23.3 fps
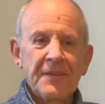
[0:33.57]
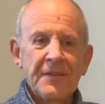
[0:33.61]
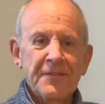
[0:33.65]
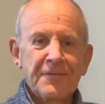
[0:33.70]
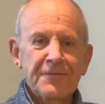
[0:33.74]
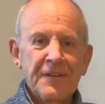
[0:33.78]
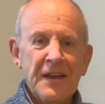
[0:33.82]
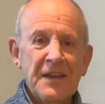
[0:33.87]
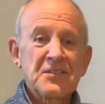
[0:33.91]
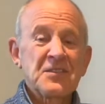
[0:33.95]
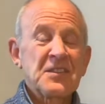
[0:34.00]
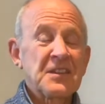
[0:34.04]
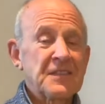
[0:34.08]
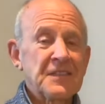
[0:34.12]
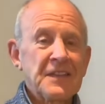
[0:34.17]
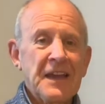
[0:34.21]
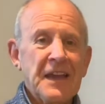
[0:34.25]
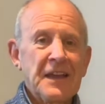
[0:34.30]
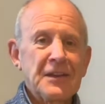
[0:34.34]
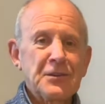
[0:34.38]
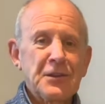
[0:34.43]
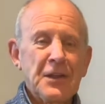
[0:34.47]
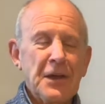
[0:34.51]
Facing the
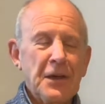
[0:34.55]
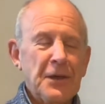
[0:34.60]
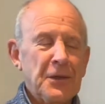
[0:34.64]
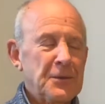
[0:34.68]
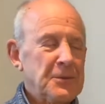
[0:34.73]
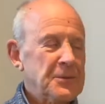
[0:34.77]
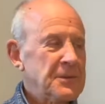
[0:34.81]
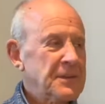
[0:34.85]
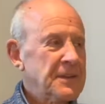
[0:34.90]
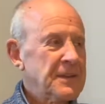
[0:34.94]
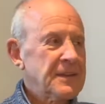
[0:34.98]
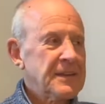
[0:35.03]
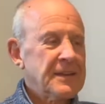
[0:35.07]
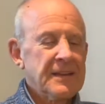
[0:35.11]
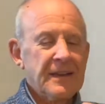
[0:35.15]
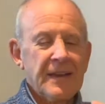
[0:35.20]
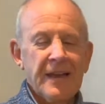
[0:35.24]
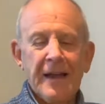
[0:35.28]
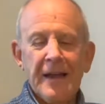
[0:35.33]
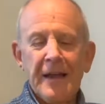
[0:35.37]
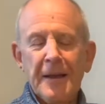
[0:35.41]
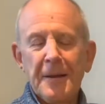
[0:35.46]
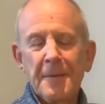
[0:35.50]

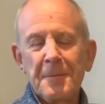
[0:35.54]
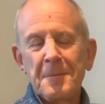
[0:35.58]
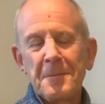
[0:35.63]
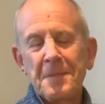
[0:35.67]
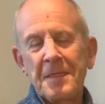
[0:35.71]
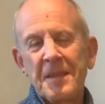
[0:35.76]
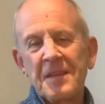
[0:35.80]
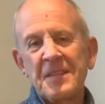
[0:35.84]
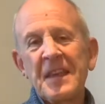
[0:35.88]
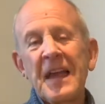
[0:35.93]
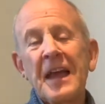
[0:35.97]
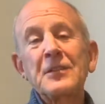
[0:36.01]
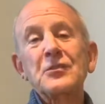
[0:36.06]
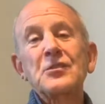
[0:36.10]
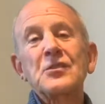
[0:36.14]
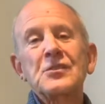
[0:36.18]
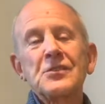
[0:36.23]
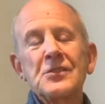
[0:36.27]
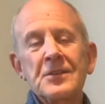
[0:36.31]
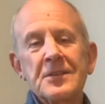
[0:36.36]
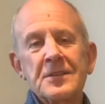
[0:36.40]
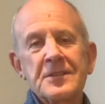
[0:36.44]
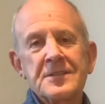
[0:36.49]
unknown, the
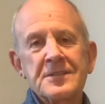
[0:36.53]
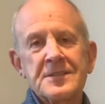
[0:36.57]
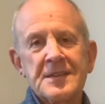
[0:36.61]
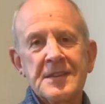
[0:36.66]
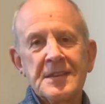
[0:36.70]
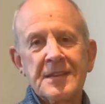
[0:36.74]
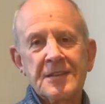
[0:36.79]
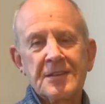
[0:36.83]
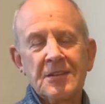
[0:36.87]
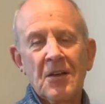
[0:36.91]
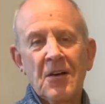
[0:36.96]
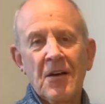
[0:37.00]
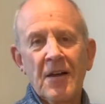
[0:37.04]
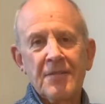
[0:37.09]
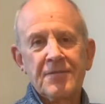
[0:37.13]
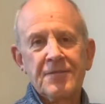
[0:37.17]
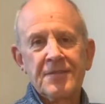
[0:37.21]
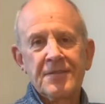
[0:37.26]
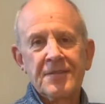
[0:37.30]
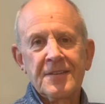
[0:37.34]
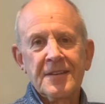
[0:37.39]
uncertainty in life.